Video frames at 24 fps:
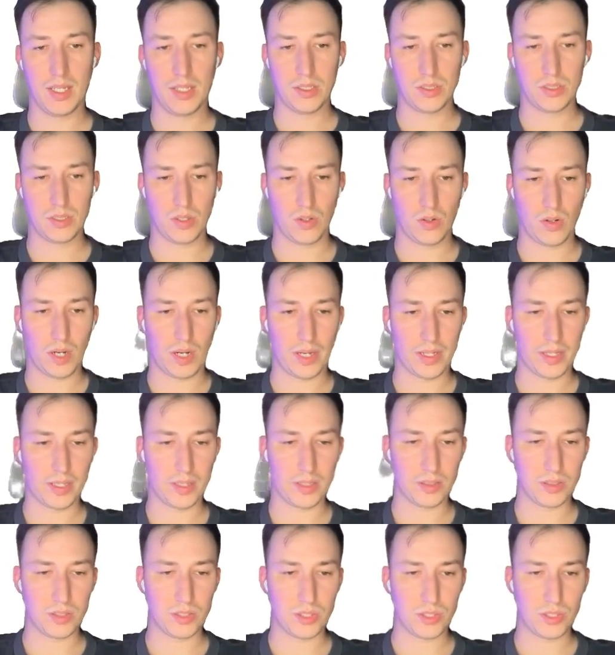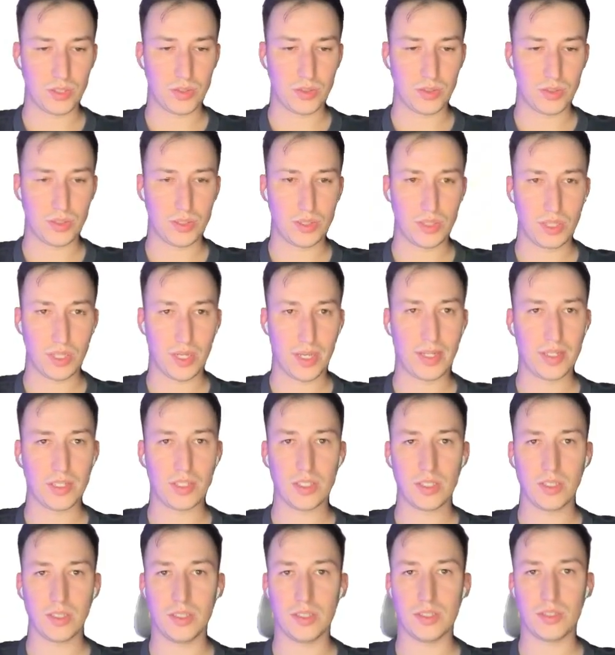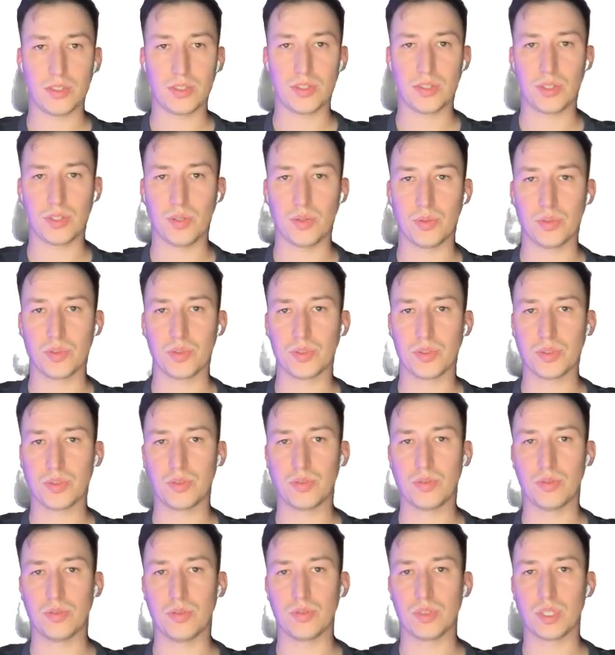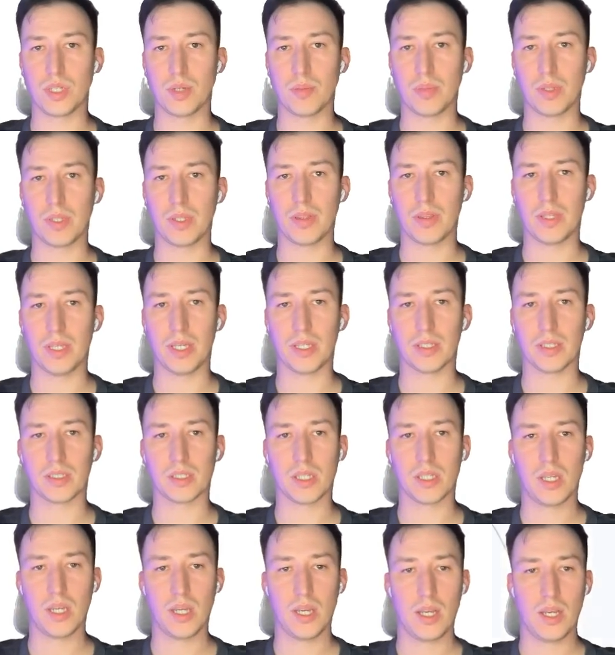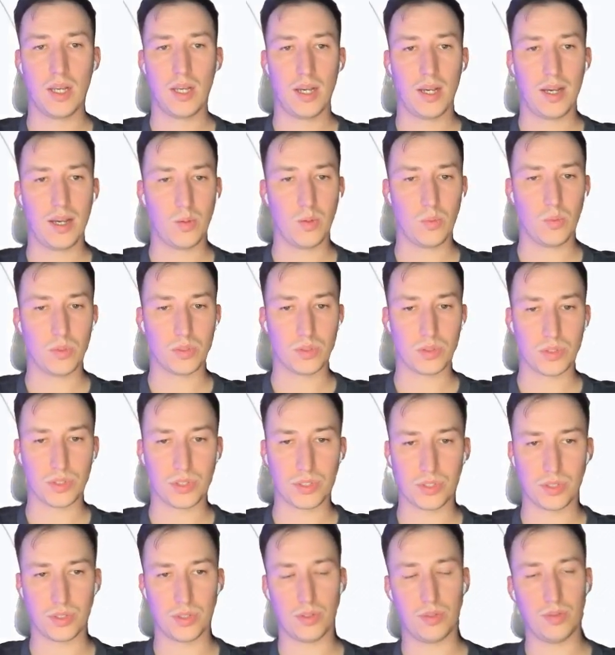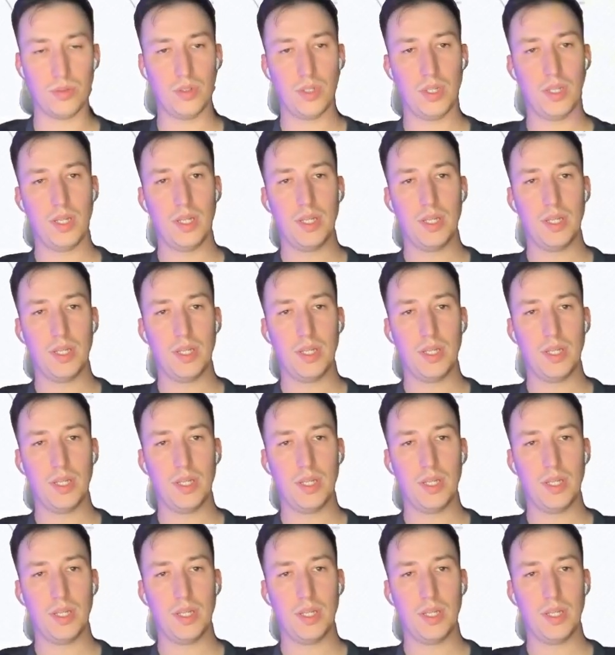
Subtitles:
So I can choose, I actually chose two templates that I want to show.